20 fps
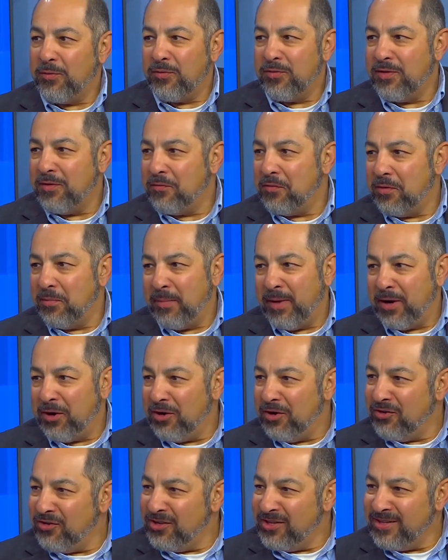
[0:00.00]
There's different
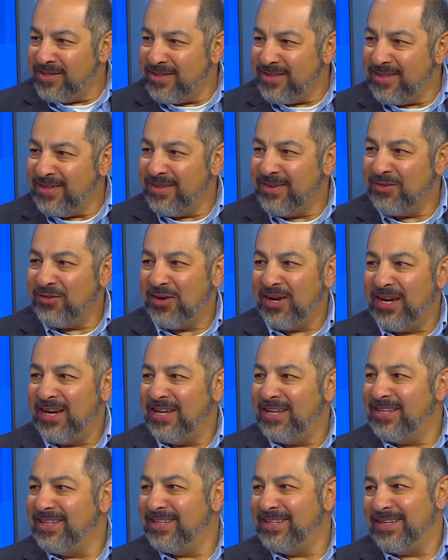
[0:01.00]
marriages,
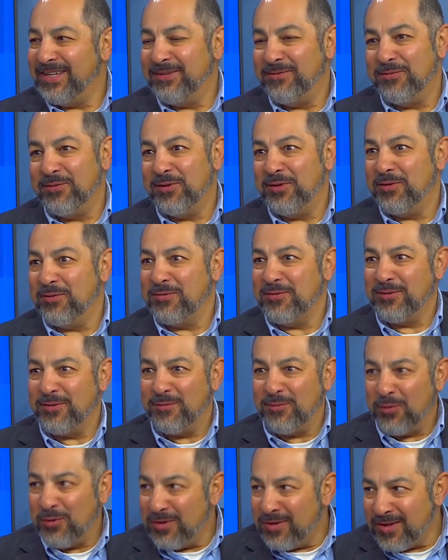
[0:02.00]
right? There's
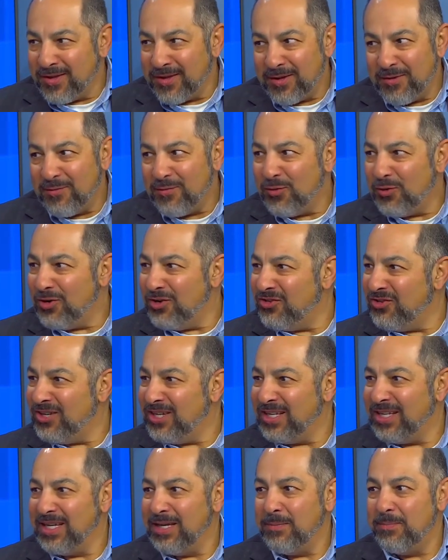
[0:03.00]
divorces,
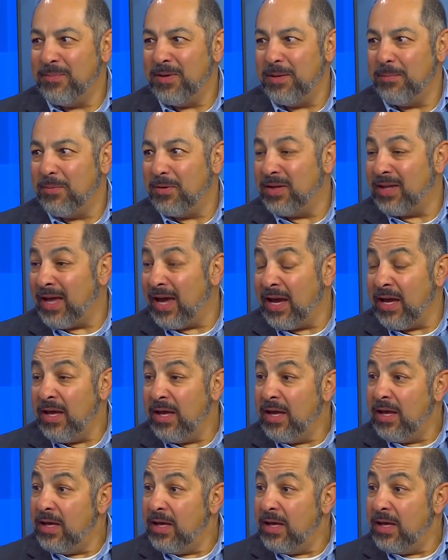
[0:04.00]
unfortunately. People die.